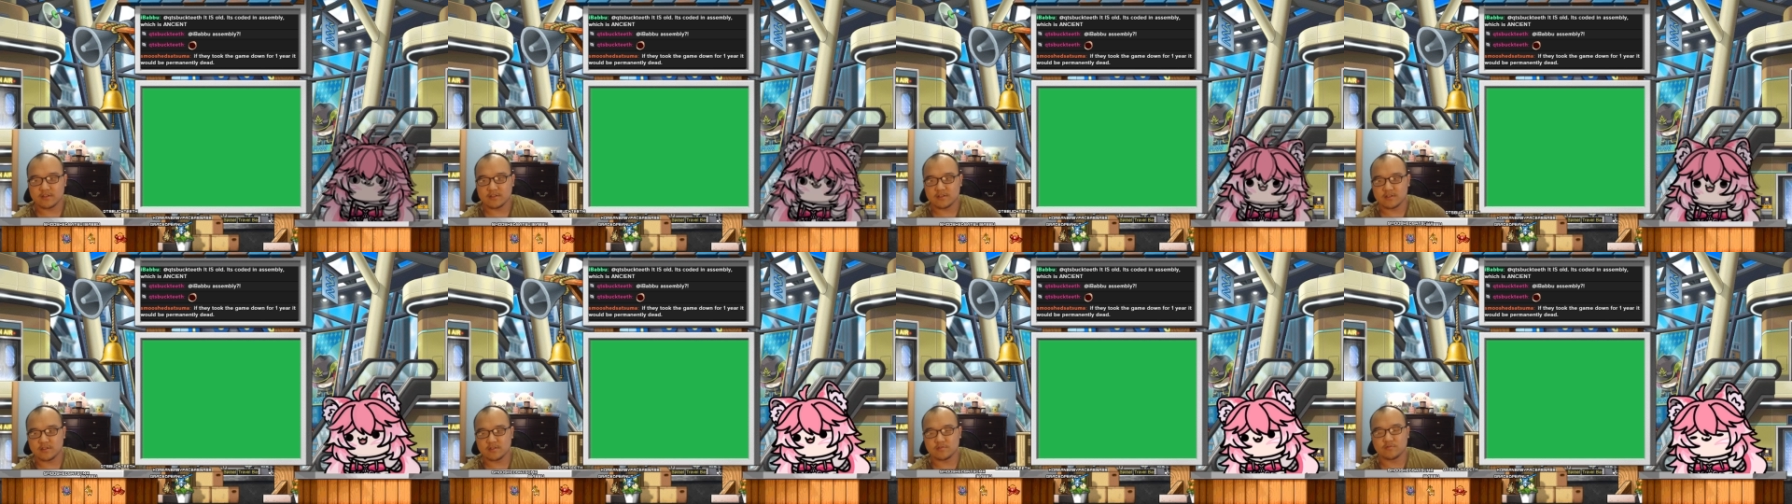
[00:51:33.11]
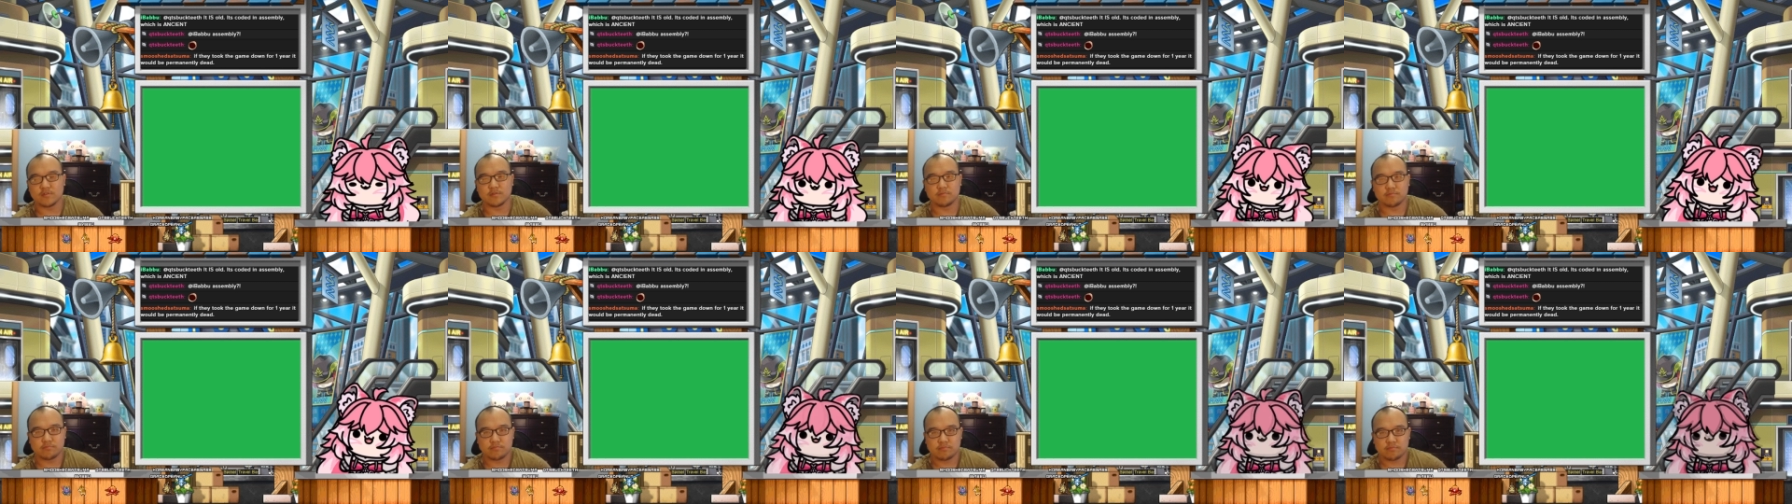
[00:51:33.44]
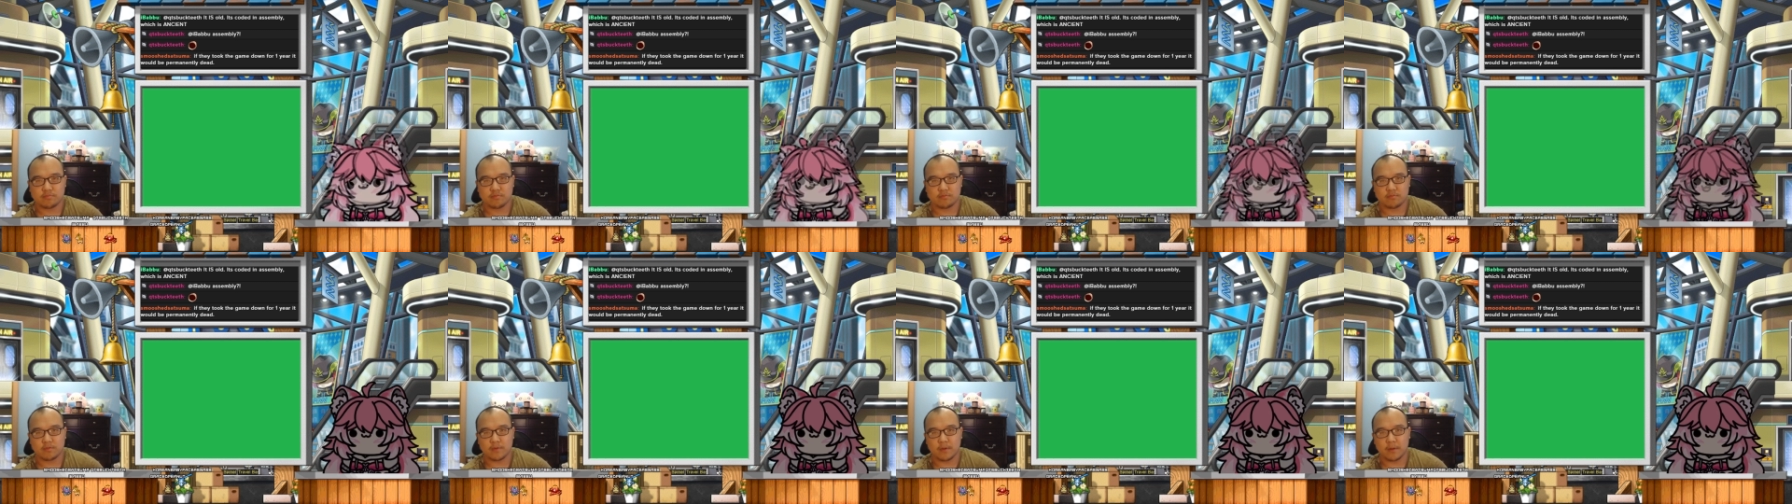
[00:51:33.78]
it would
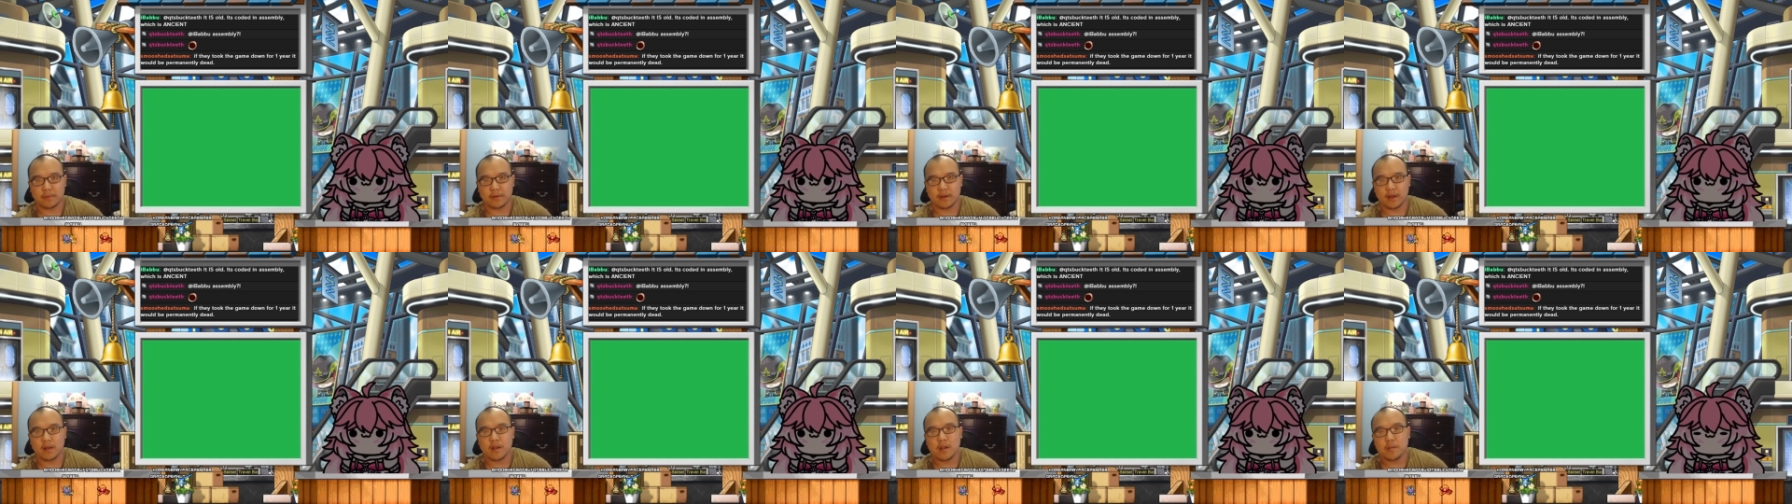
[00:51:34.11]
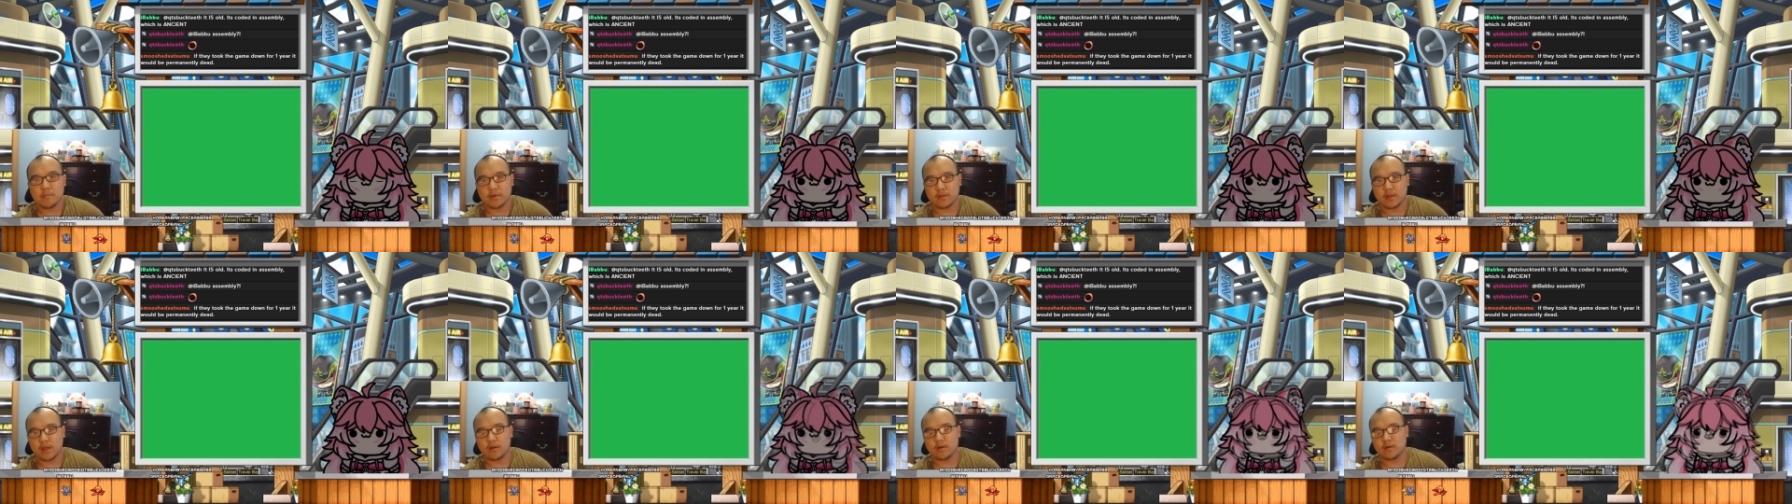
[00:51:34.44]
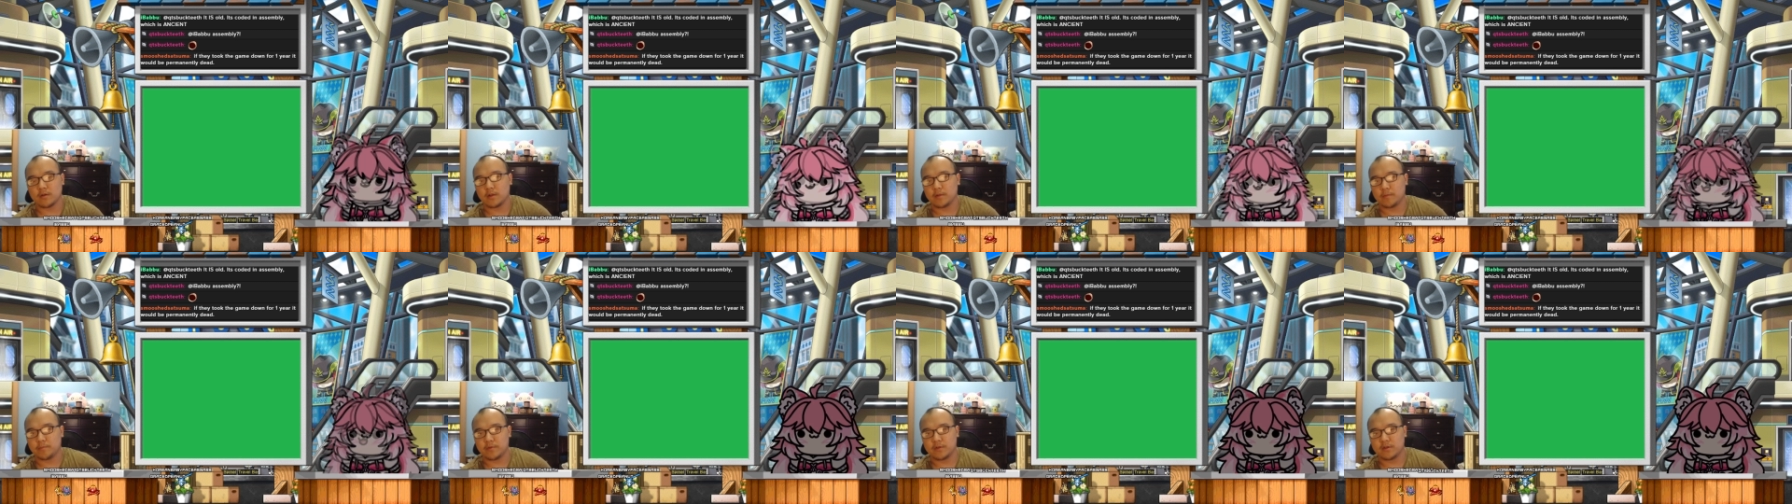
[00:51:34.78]
probably die. But they don't.